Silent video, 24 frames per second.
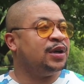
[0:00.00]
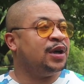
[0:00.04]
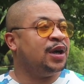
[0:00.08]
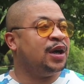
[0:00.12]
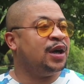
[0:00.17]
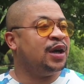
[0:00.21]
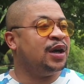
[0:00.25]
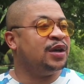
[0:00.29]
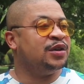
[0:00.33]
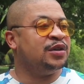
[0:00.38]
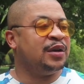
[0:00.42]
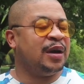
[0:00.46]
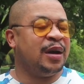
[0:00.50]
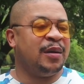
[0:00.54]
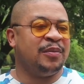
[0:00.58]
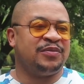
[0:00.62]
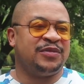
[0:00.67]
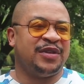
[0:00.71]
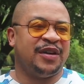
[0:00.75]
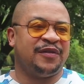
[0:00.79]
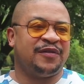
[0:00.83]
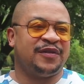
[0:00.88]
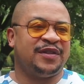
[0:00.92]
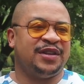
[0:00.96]
I'm
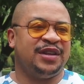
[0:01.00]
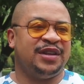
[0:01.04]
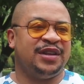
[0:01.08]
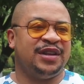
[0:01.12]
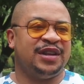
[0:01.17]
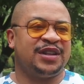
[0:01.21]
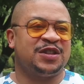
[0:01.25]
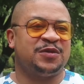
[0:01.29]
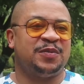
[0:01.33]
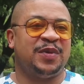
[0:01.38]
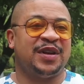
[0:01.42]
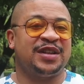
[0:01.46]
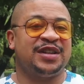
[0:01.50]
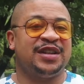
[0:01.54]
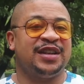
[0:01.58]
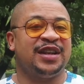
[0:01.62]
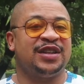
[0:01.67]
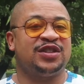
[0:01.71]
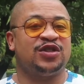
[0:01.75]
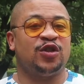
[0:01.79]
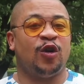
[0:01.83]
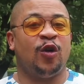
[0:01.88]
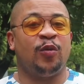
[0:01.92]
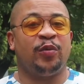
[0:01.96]
definitely
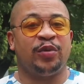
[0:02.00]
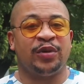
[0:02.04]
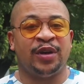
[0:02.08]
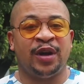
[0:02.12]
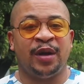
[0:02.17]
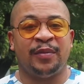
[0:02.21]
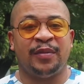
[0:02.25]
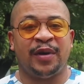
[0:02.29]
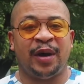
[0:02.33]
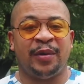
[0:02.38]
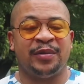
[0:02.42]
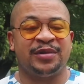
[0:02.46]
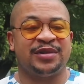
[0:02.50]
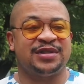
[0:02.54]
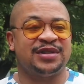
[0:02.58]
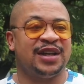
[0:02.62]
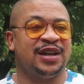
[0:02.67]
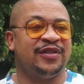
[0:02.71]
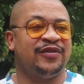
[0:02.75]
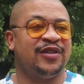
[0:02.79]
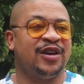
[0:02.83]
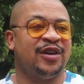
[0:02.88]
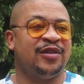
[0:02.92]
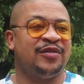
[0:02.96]
expecting it to open up, I would
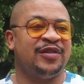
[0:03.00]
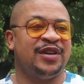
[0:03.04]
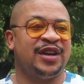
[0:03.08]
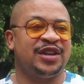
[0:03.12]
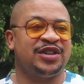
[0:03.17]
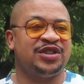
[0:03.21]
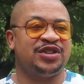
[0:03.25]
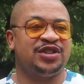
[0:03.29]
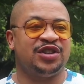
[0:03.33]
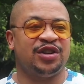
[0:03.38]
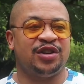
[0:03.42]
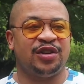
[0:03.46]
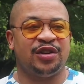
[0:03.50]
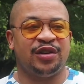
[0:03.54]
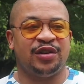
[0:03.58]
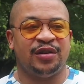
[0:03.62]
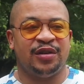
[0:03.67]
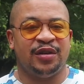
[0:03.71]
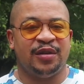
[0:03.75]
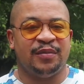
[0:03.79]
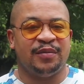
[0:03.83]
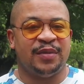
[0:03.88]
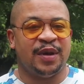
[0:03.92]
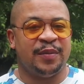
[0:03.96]
say, around next year.
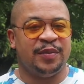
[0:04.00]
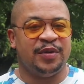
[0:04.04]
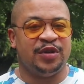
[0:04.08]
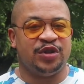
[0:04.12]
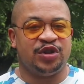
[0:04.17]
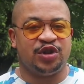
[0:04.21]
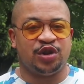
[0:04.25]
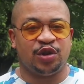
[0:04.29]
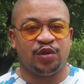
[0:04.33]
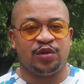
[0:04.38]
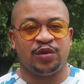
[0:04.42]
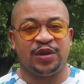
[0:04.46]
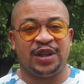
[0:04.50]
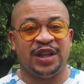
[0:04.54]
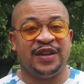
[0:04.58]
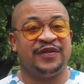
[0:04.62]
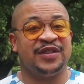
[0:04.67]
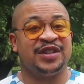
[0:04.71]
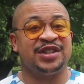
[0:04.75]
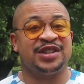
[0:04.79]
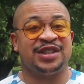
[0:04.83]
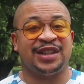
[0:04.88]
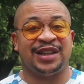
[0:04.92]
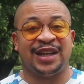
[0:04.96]
Maybe June,
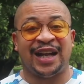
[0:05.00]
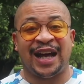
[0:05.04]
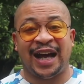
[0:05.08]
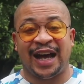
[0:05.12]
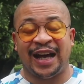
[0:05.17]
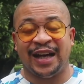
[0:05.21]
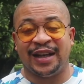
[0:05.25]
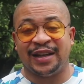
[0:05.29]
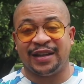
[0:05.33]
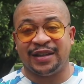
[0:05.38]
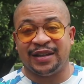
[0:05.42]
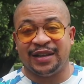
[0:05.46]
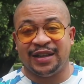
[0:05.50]
even July.